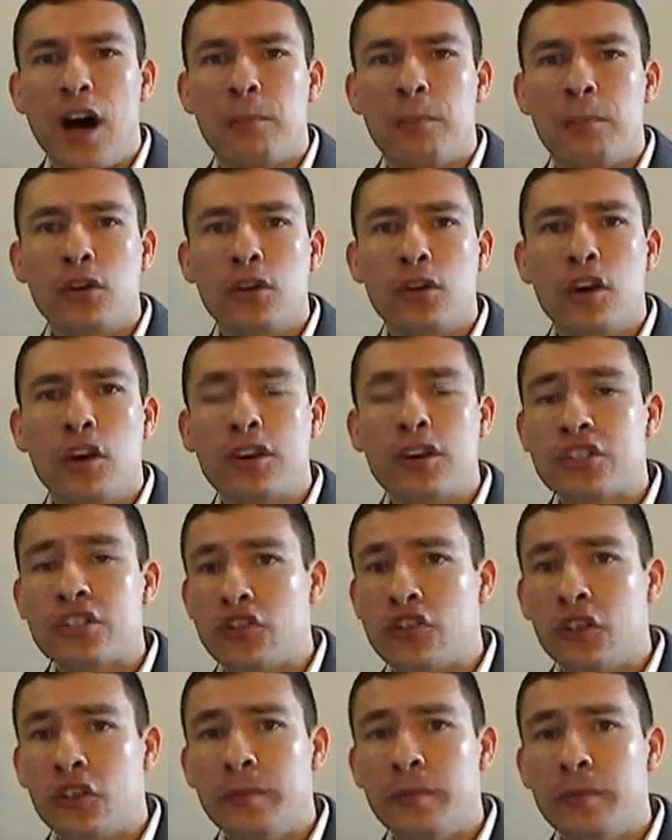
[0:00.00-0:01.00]
Bernhard is
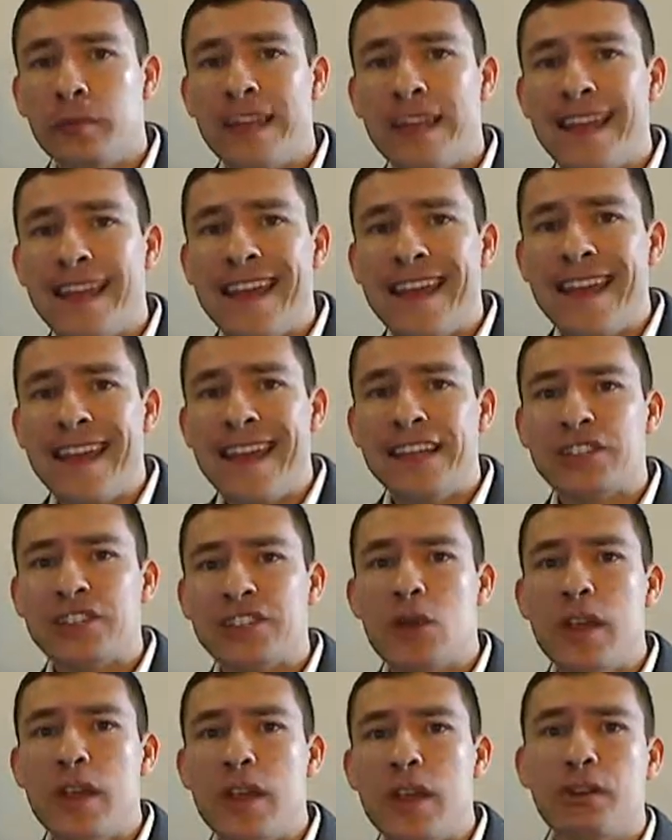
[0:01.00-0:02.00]
German, and
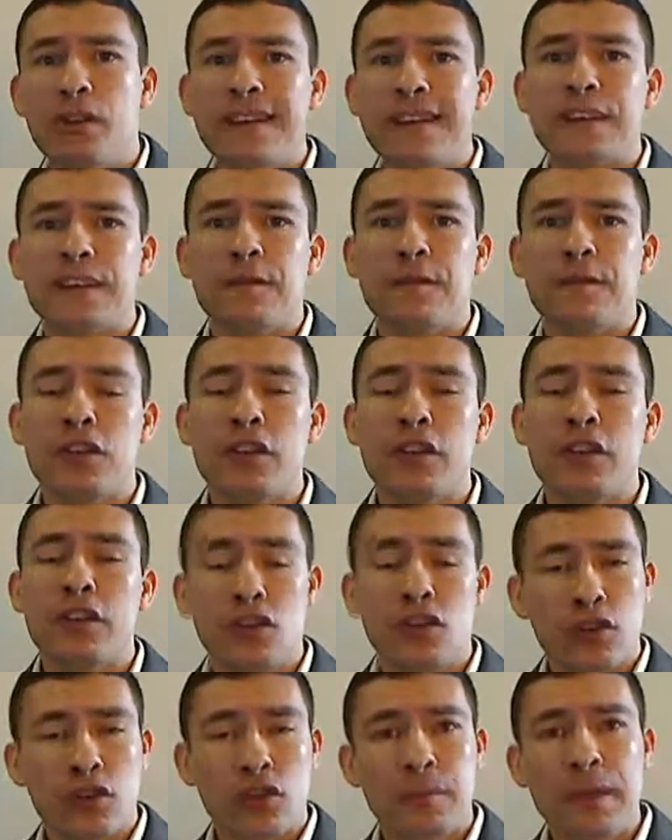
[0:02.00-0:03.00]
so he brings a very
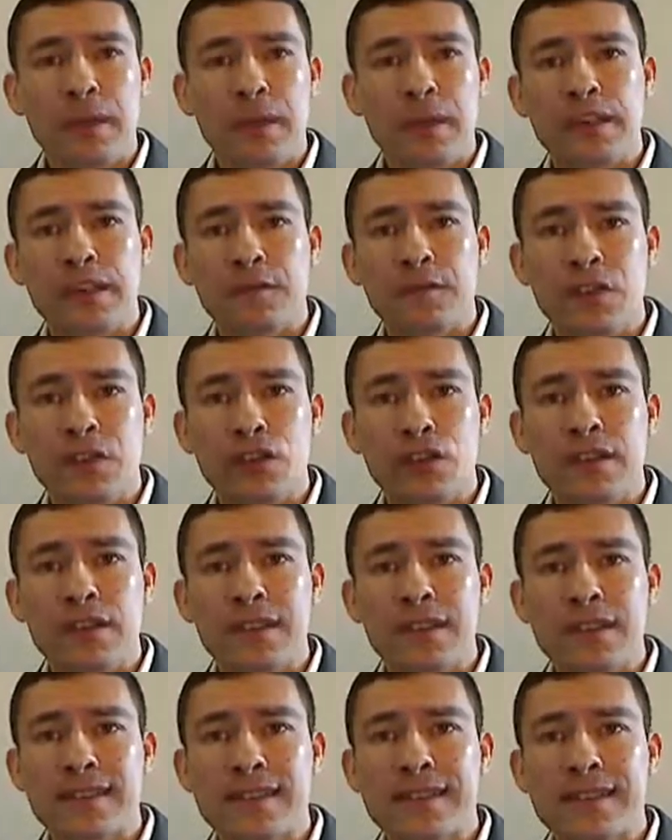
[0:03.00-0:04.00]
European view to
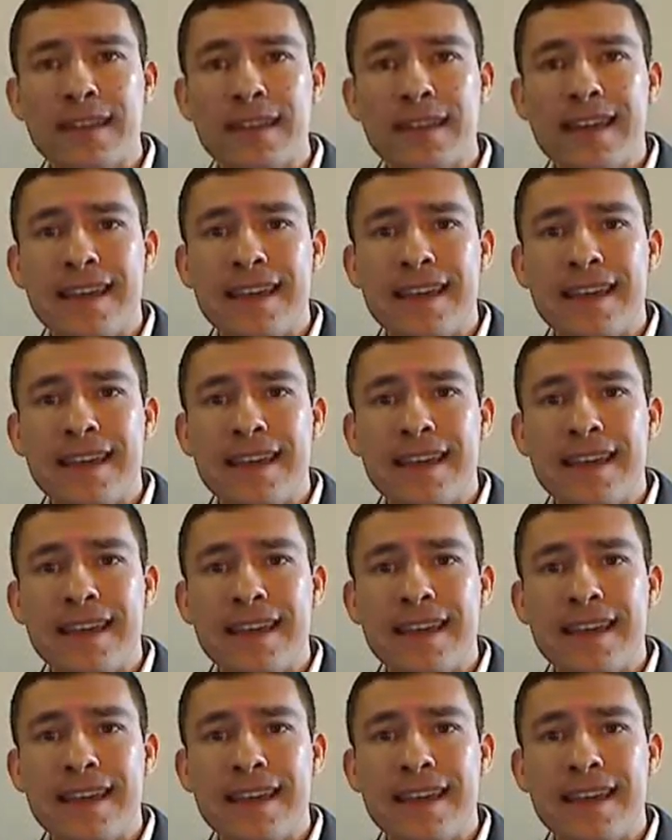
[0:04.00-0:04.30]
this.